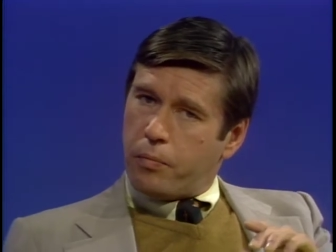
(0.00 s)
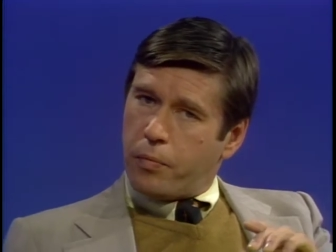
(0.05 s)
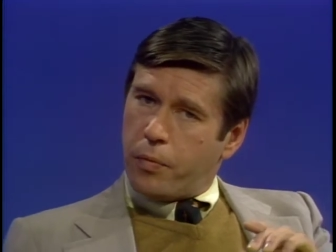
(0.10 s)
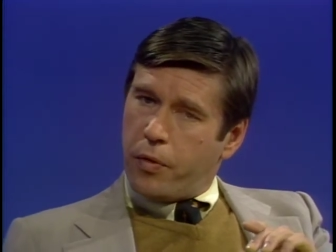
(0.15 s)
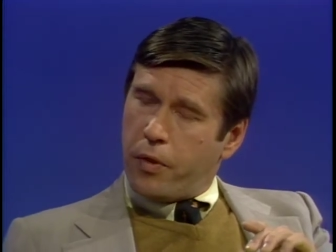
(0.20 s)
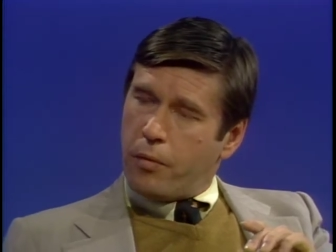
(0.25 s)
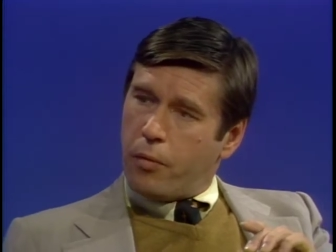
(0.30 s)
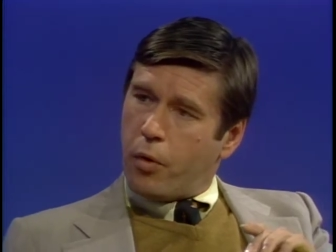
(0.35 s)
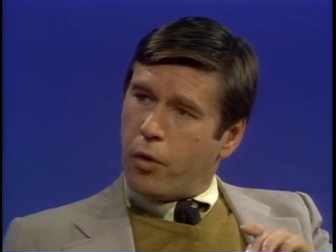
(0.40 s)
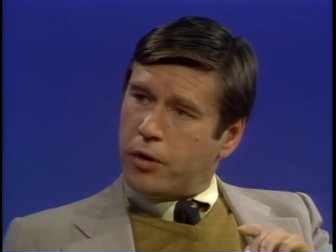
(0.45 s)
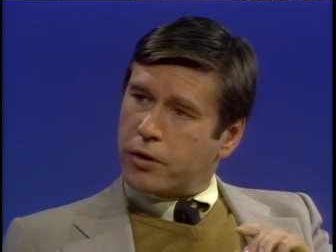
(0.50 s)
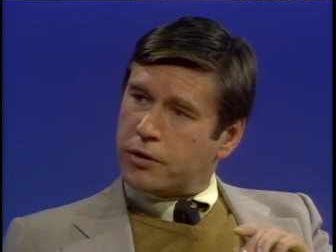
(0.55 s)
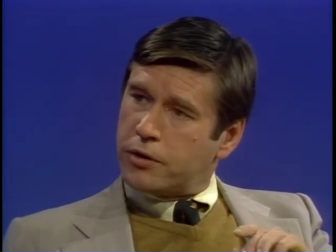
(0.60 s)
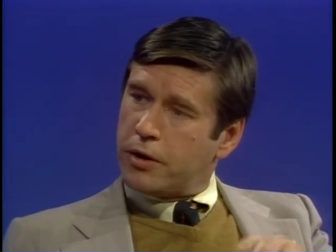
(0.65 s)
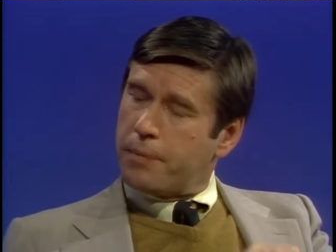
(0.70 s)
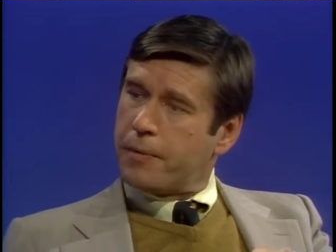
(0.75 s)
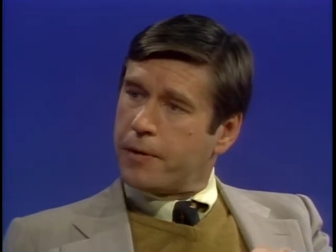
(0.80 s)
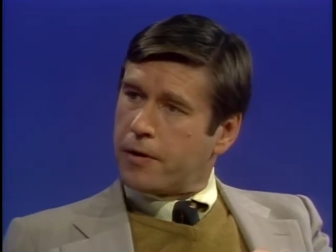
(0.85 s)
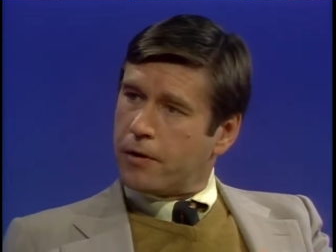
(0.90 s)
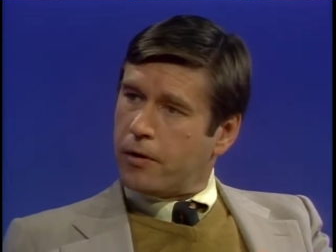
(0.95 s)
The more
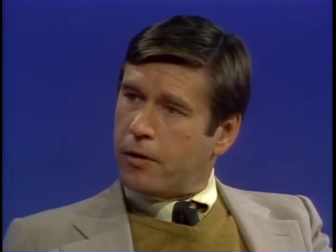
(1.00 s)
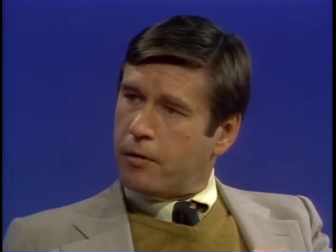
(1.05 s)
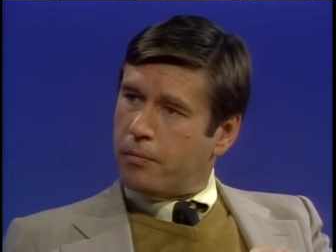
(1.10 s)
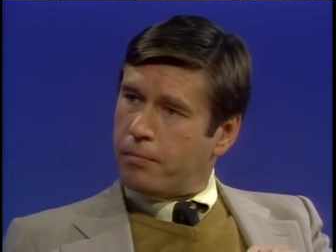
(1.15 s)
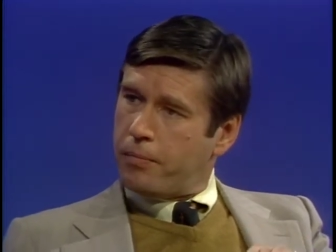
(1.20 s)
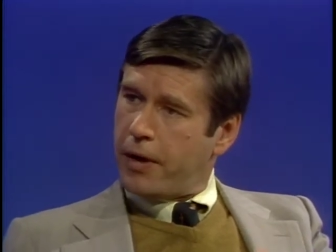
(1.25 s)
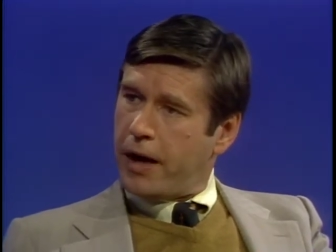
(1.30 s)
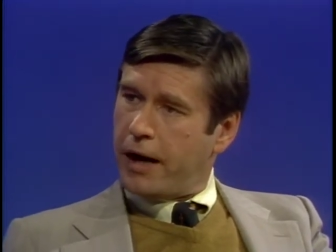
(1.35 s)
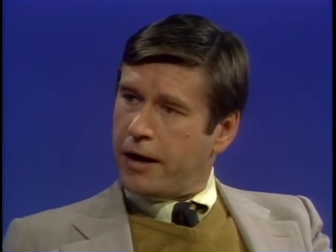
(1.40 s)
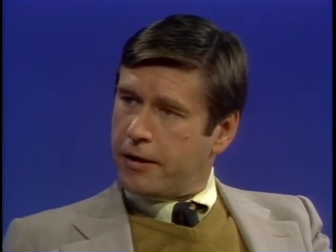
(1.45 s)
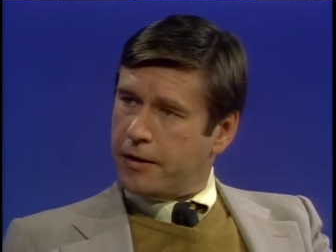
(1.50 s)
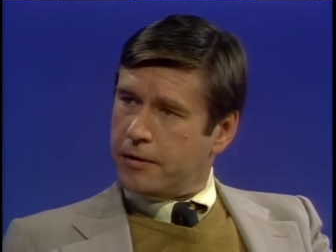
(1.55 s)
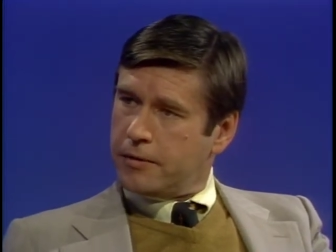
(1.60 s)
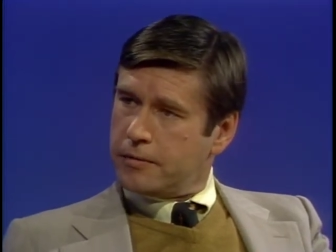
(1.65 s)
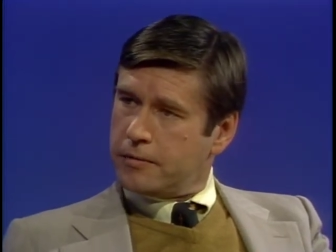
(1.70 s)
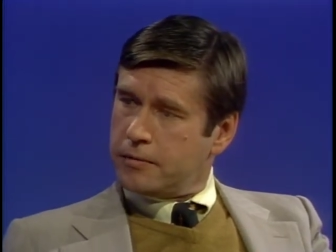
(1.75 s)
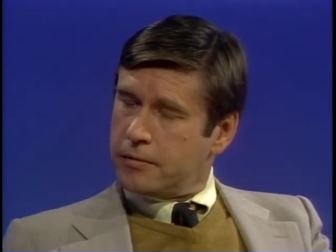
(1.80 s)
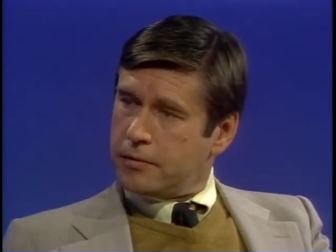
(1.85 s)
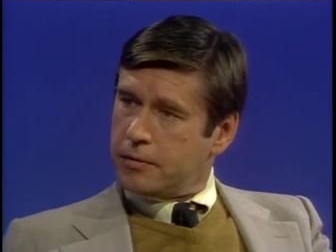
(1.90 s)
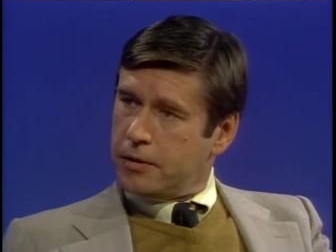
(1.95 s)
typical pattern
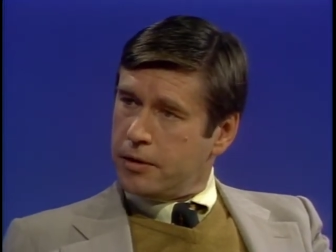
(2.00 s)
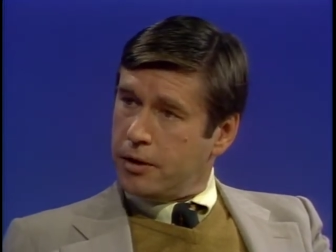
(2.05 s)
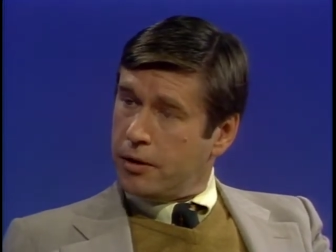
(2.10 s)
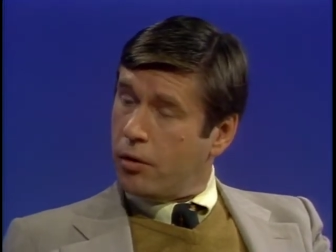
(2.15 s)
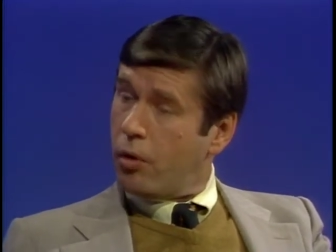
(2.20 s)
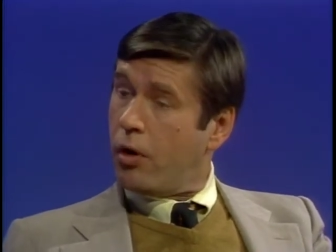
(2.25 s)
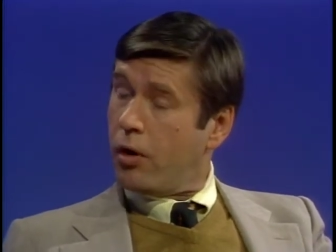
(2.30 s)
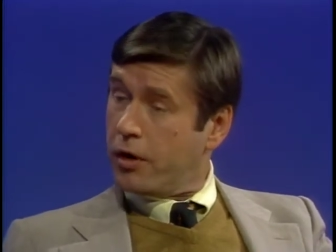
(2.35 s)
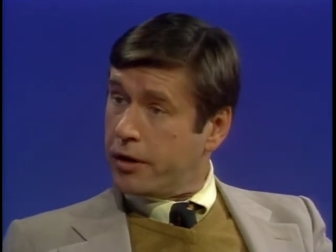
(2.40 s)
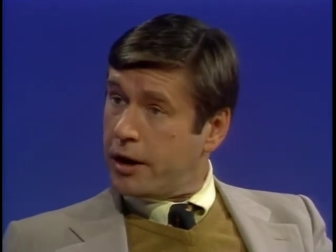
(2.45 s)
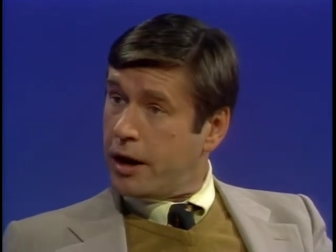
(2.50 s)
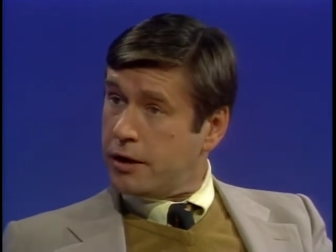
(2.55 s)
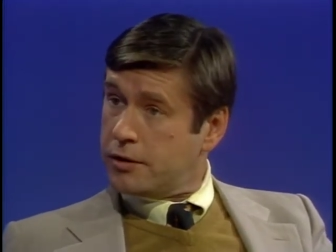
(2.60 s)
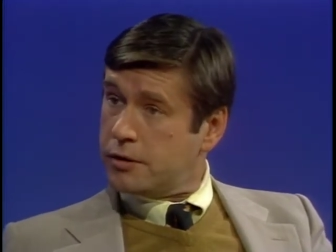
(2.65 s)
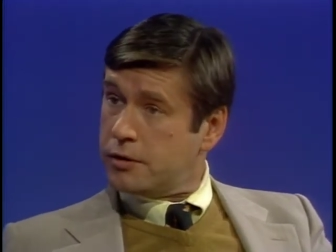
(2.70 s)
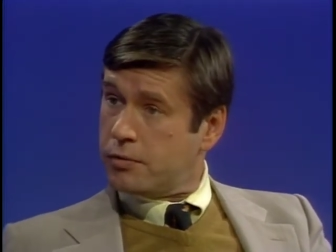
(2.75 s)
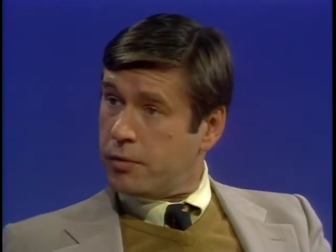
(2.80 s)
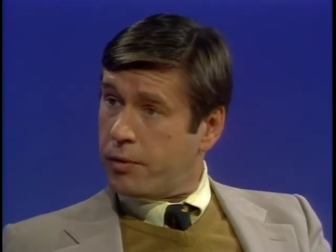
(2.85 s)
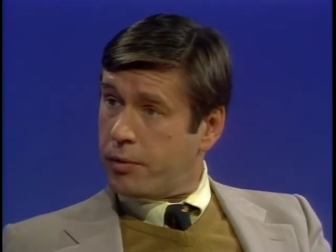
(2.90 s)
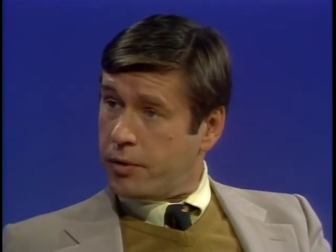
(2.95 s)
in all the
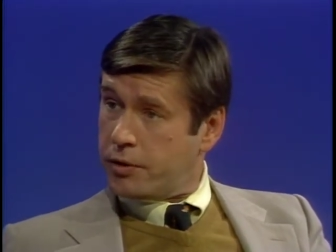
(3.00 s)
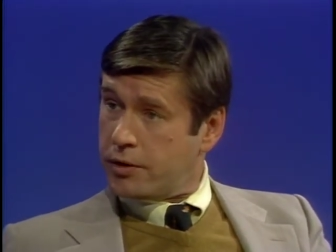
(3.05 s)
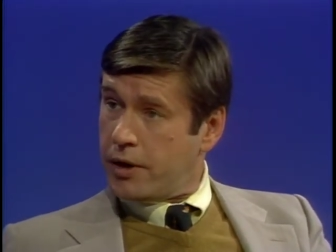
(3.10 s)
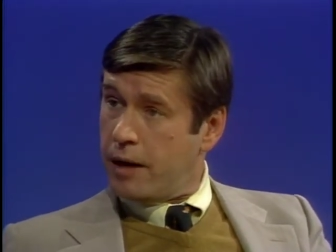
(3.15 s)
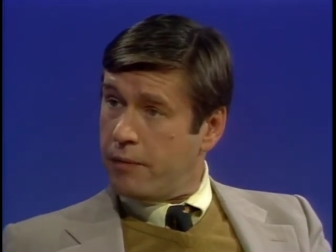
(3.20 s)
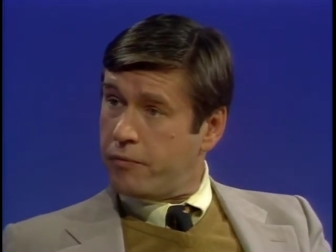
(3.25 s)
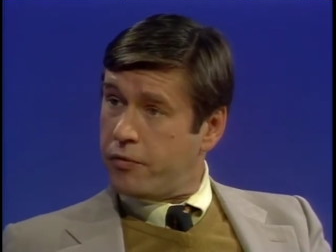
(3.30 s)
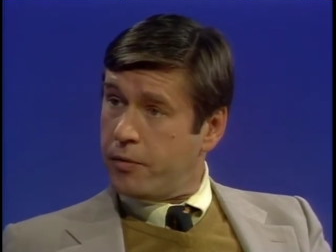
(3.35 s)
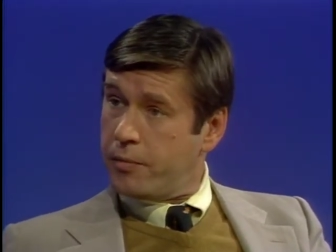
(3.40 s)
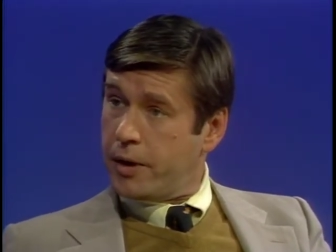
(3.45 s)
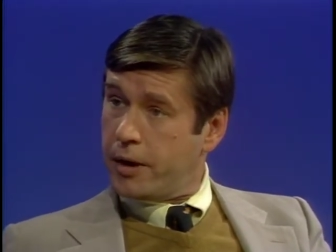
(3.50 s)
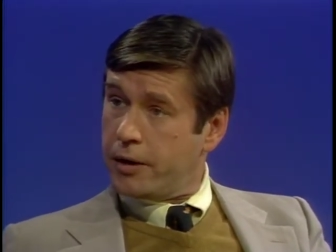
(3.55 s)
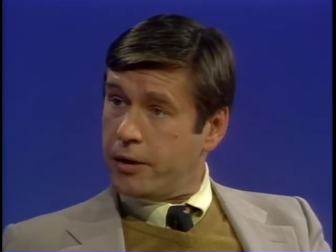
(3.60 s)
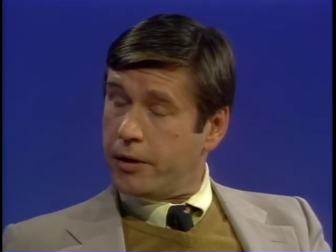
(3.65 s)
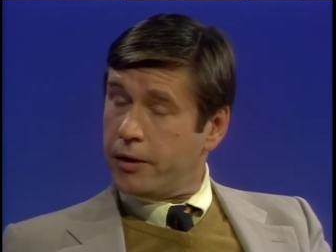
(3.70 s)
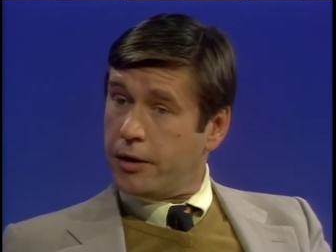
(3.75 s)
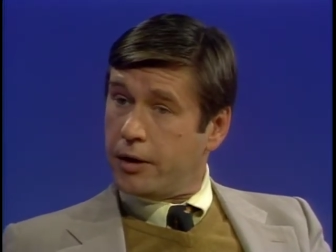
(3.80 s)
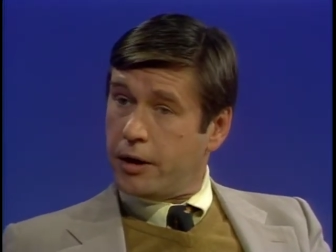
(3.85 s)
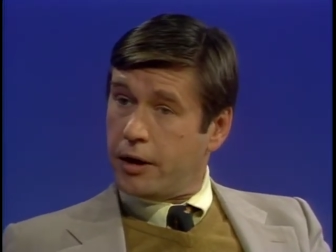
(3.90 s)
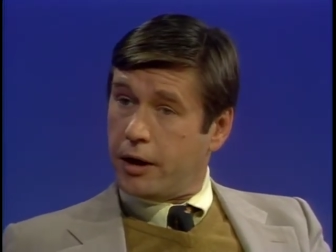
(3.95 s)
cases with which I'm
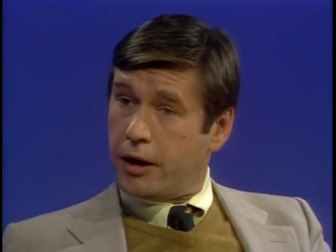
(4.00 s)
familiar